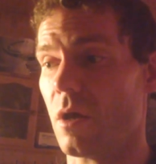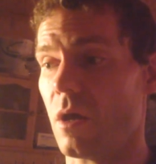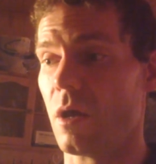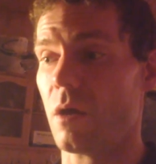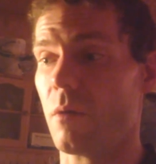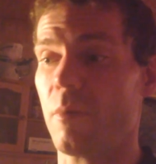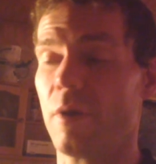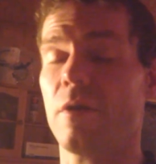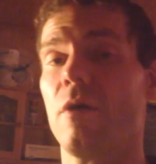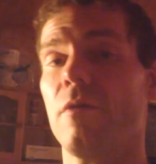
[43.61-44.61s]

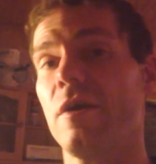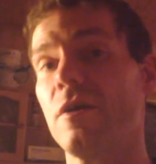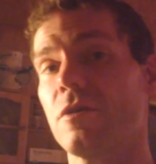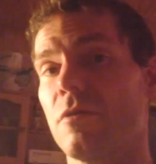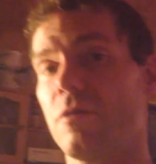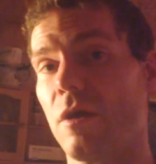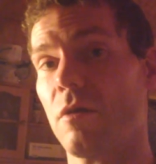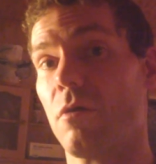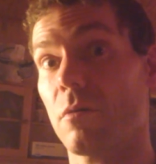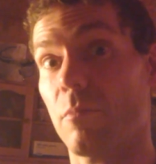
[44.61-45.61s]
But now there is a thing
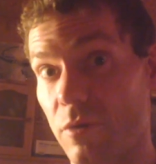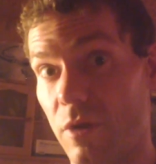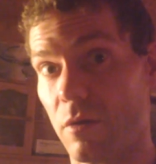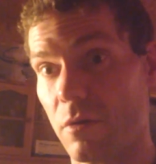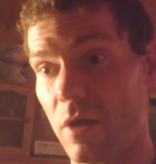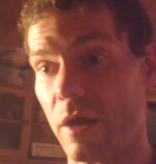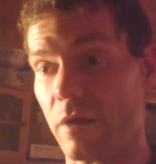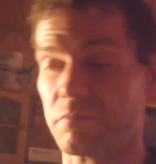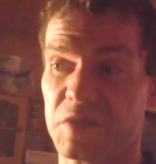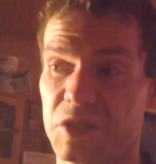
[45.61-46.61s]
called the potato
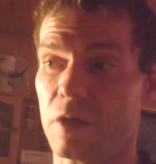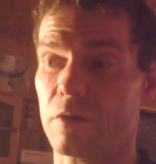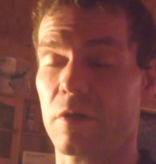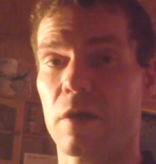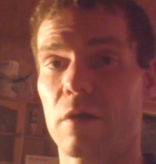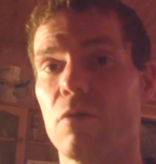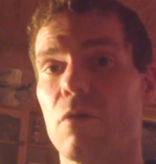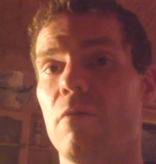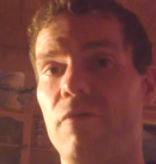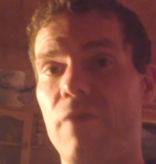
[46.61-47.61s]
diet. Sounds like a
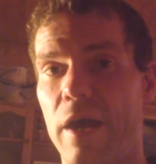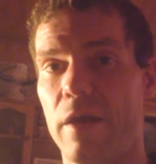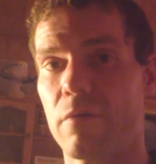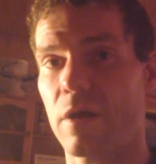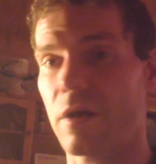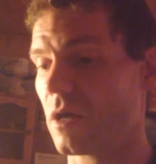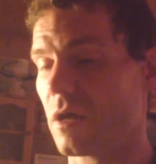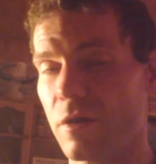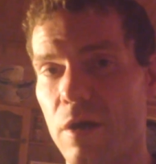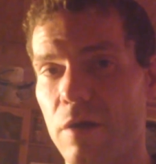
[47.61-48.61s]
total fad, right? Like
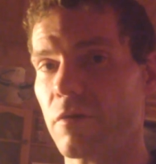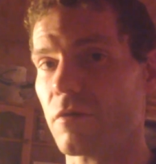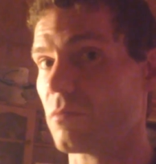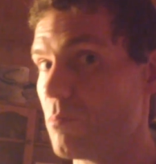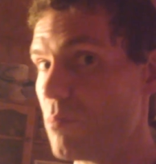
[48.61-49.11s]
a nonsense.